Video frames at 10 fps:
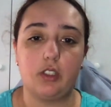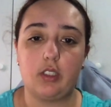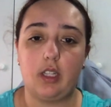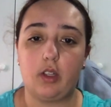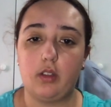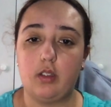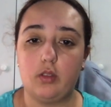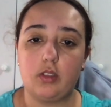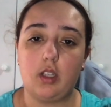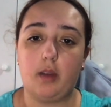just click on the little
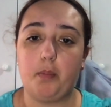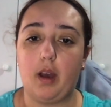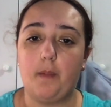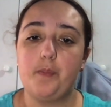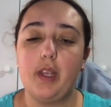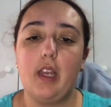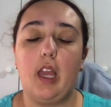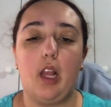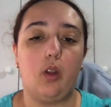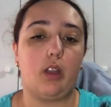sidebar
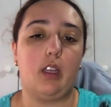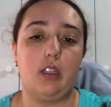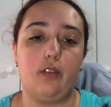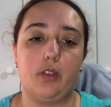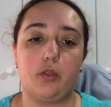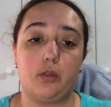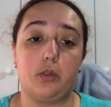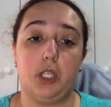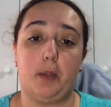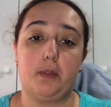and look at the individual
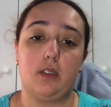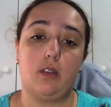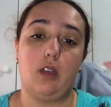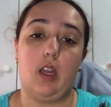chapters,